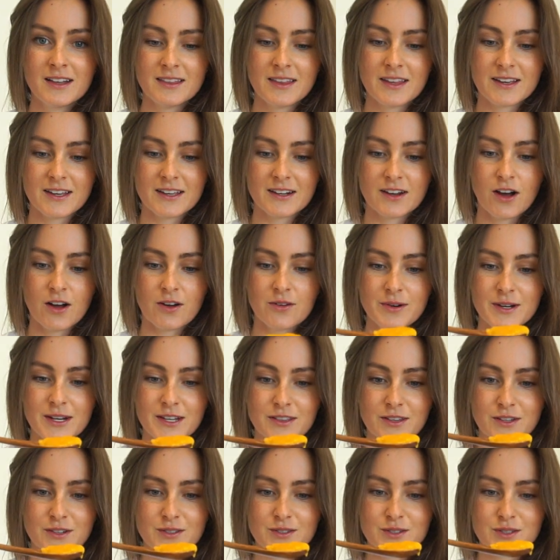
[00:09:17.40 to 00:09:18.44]
Like, it already
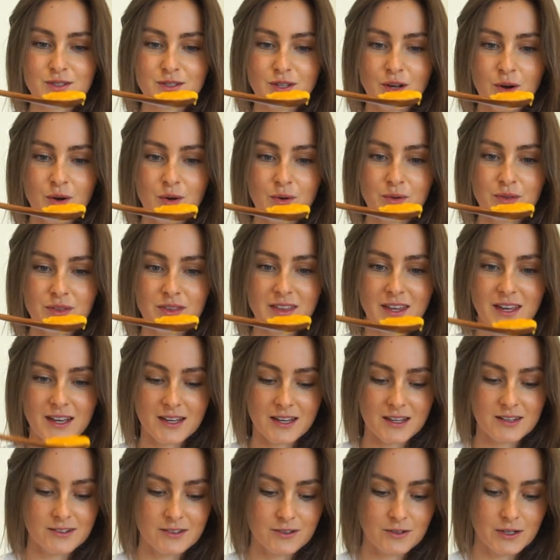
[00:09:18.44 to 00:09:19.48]
looks so thick
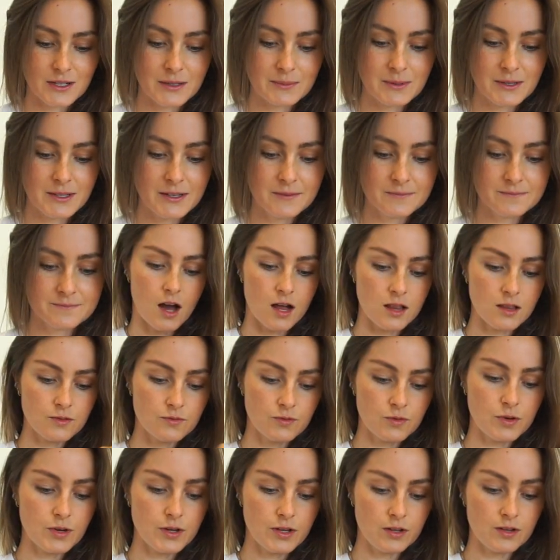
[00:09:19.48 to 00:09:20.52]
and creamy.
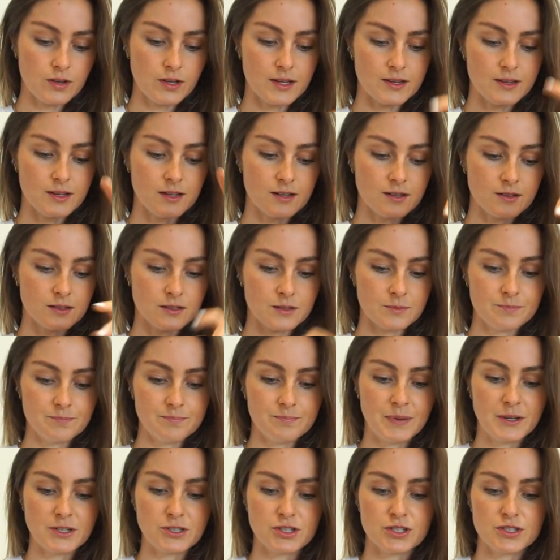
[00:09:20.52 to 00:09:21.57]
Olive oil and then a little
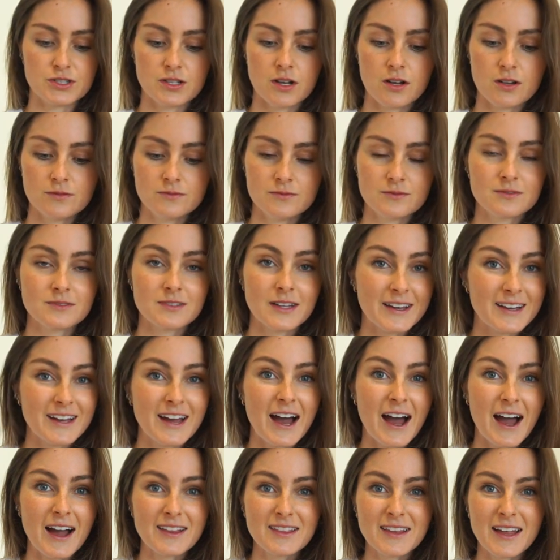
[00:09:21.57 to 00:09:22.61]
pinch of salt. Like,
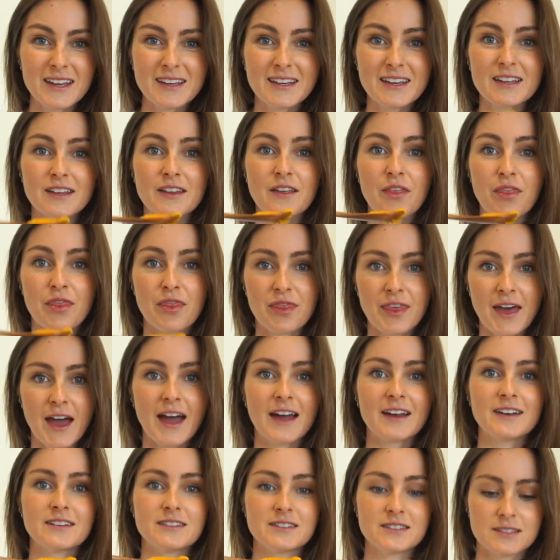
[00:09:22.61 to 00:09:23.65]
I like it
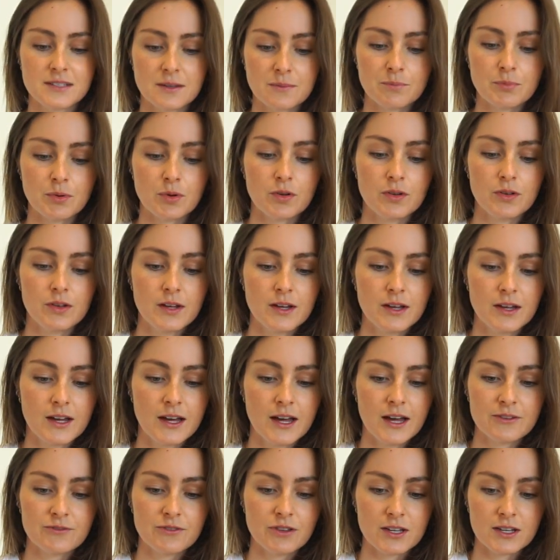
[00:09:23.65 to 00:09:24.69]
that simple.
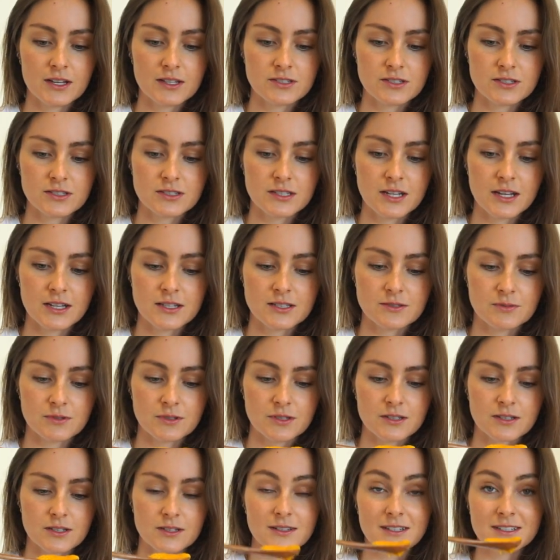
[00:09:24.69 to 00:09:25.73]
I feel like it just tastes
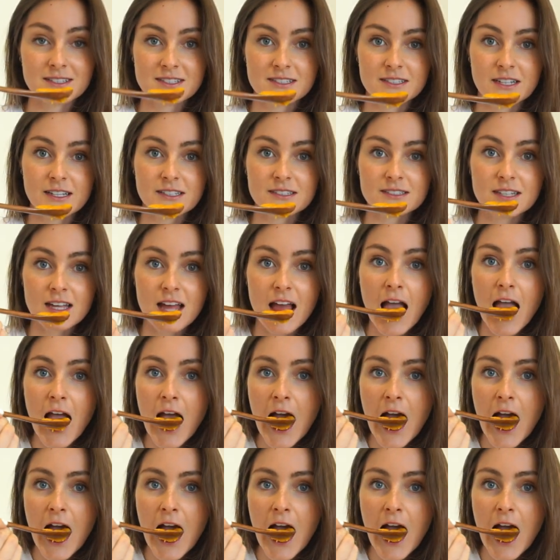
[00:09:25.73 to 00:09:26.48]
really good. Let's taste it.